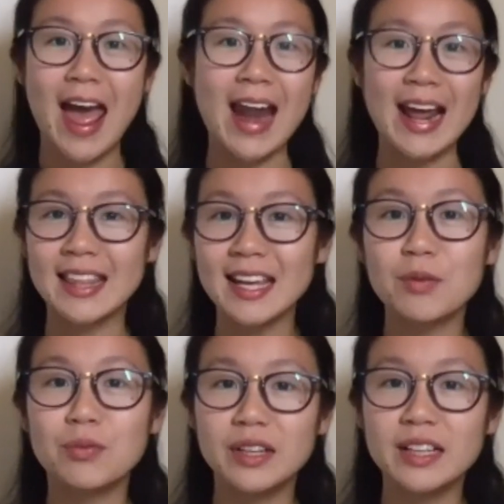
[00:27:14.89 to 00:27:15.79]
And I think
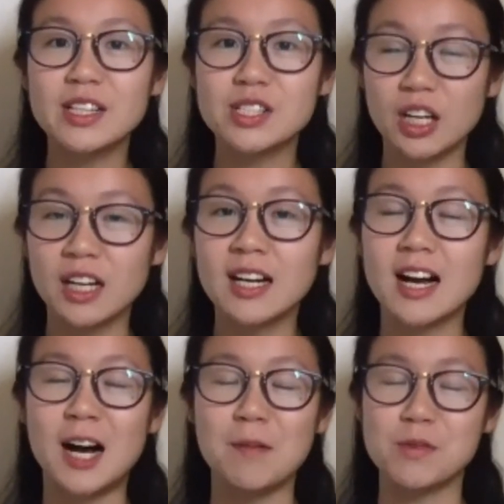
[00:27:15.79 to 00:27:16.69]
it really took
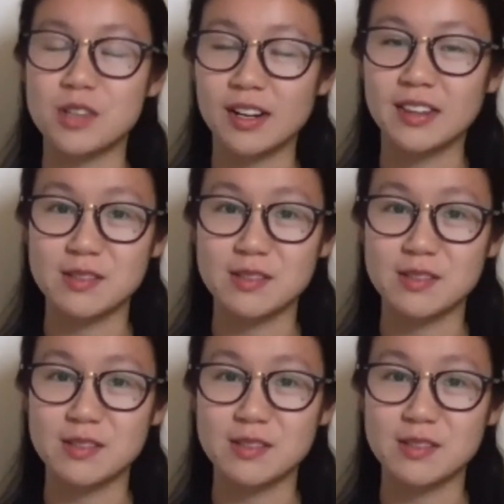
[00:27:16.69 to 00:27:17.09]
starting